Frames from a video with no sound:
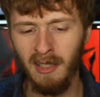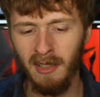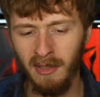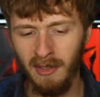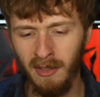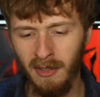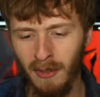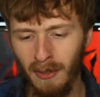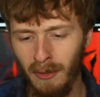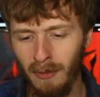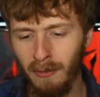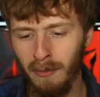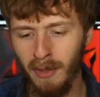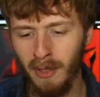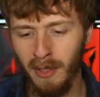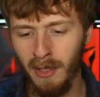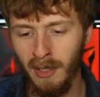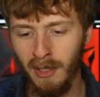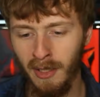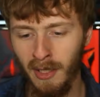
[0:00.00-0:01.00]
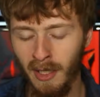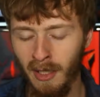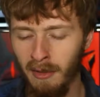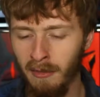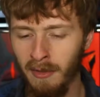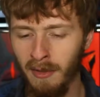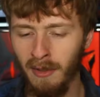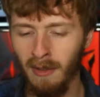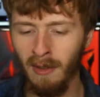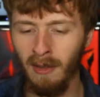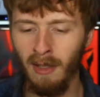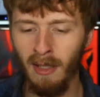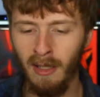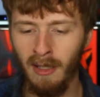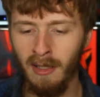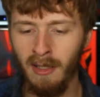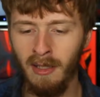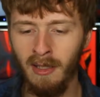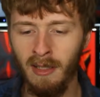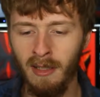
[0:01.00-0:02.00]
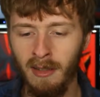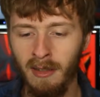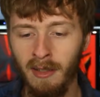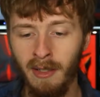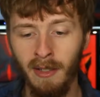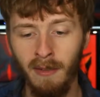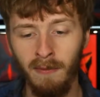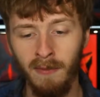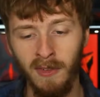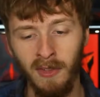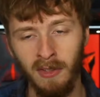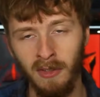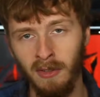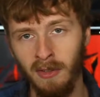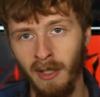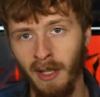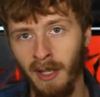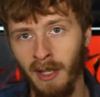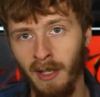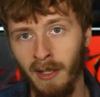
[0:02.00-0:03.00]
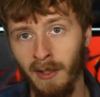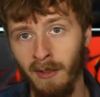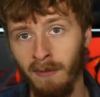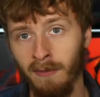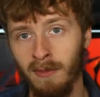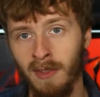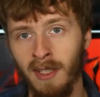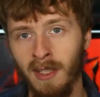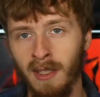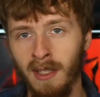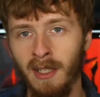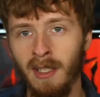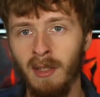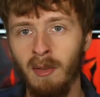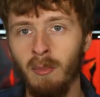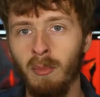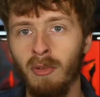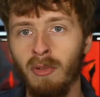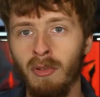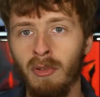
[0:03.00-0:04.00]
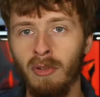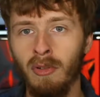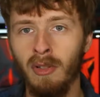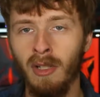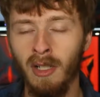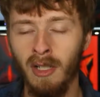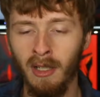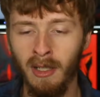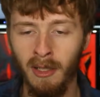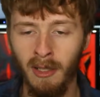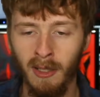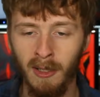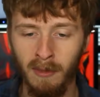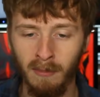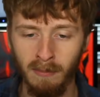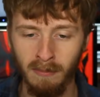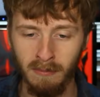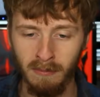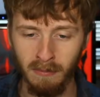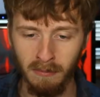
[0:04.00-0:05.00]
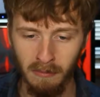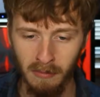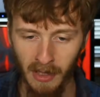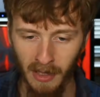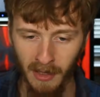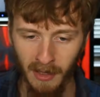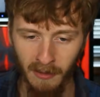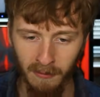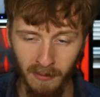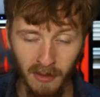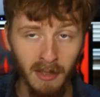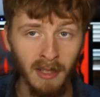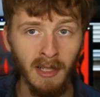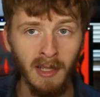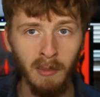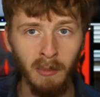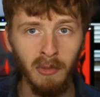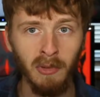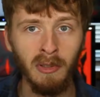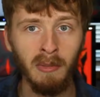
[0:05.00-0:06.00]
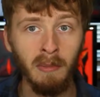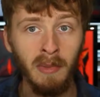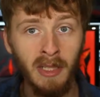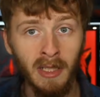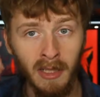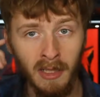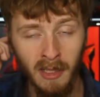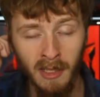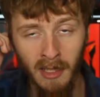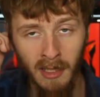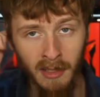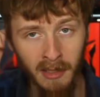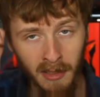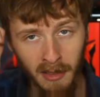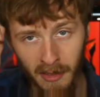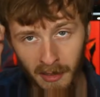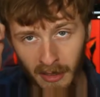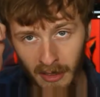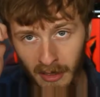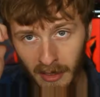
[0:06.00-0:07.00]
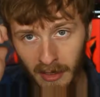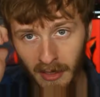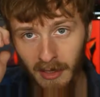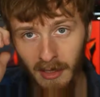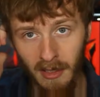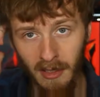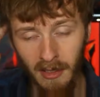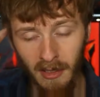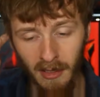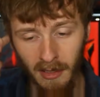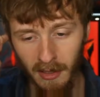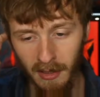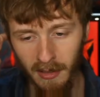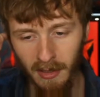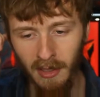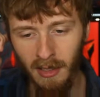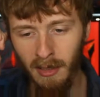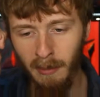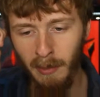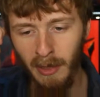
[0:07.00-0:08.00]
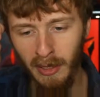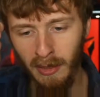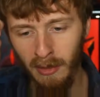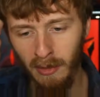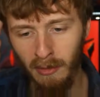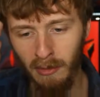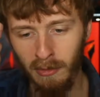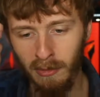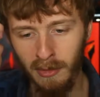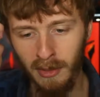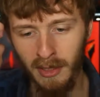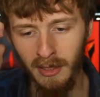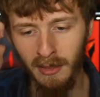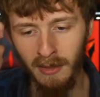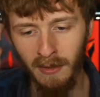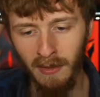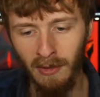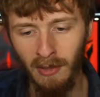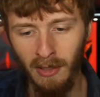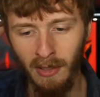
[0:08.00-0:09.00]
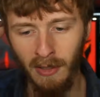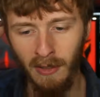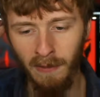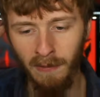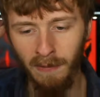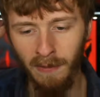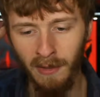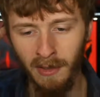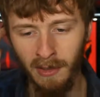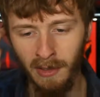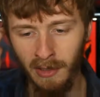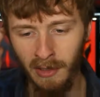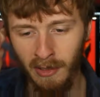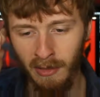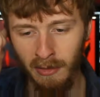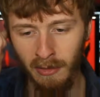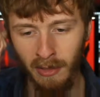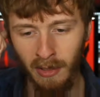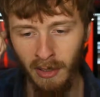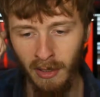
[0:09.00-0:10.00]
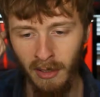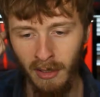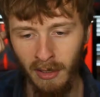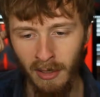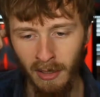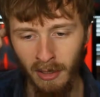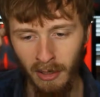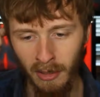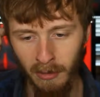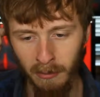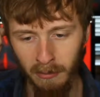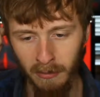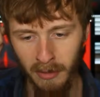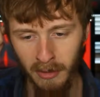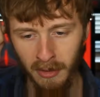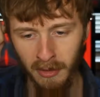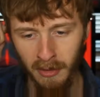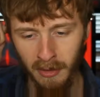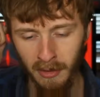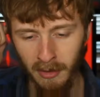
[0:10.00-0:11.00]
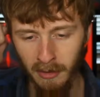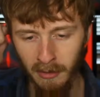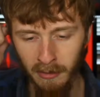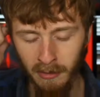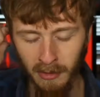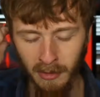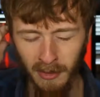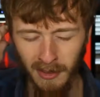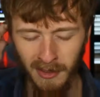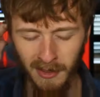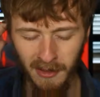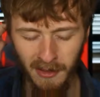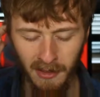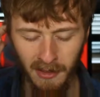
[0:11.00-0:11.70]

this one I was lucky enough to have the neighbor, um, have the neighbor and me kind of talk about learning stuff, you know, um, you know, it's,